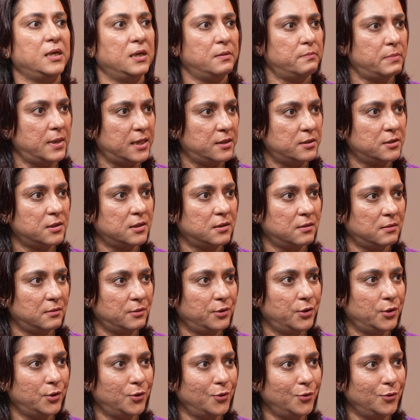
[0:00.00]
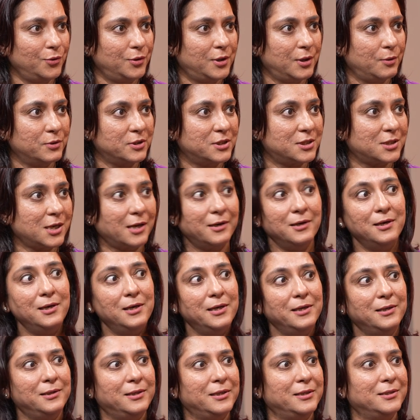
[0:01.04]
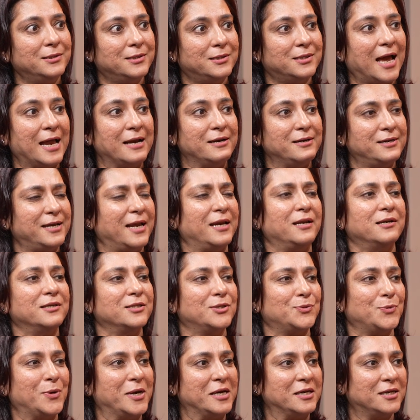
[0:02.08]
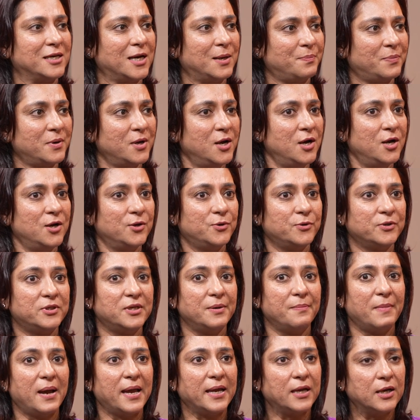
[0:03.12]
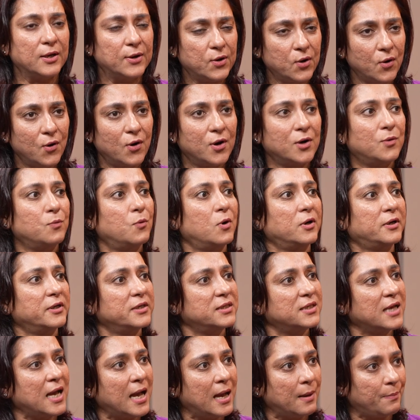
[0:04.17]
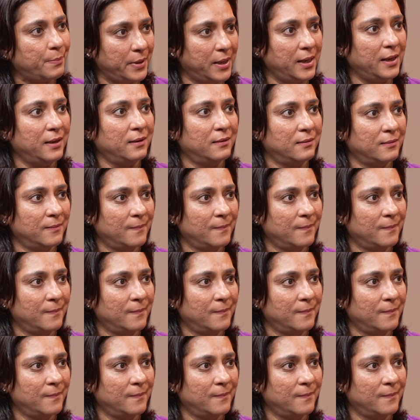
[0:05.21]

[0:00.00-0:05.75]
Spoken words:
in Bandra, there was suddenly these antennas went up to say, my God, what is happening?